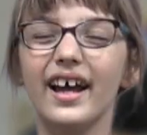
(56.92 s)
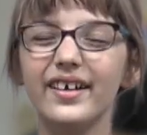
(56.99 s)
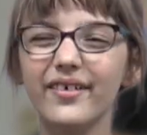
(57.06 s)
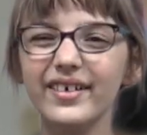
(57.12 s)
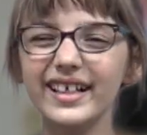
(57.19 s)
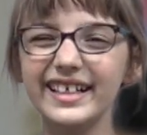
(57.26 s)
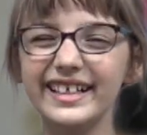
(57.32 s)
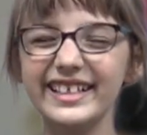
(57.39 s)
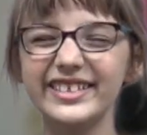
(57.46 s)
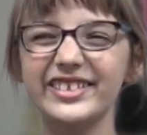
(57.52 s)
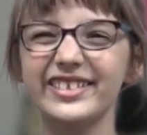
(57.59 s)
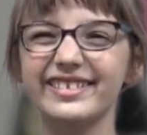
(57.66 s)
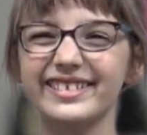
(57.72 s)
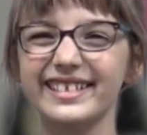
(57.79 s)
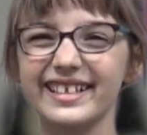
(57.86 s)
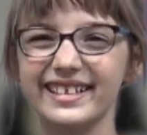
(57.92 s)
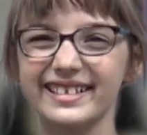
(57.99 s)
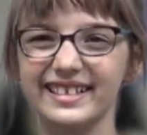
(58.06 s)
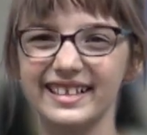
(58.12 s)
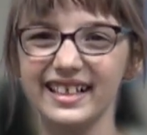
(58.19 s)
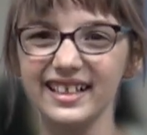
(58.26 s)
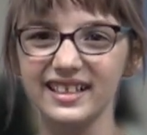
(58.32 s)
I know what a digital
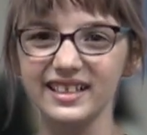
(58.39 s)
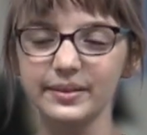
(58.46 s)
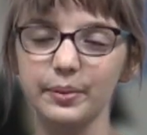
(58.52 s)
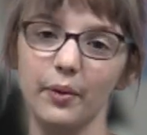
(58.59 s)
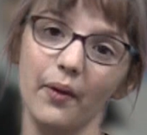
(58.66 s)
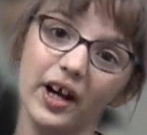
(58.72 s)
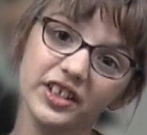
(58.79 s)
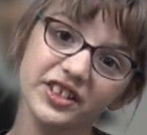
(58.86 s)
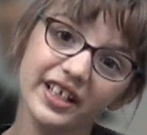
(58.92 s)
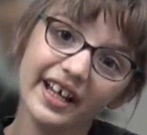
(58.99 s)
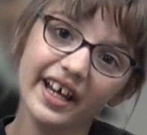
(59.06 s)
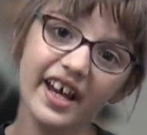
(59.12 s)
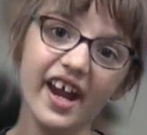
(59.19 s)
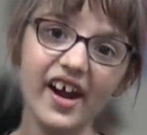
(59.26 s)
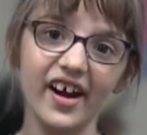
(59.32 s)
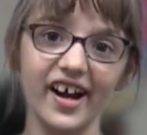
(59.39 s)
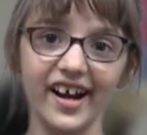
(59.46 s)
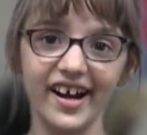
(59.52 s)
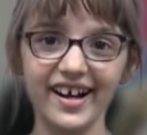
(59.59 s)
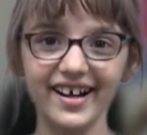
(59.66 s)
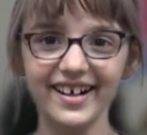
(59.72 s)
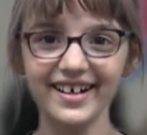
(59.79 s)
citizen is, but why should I care?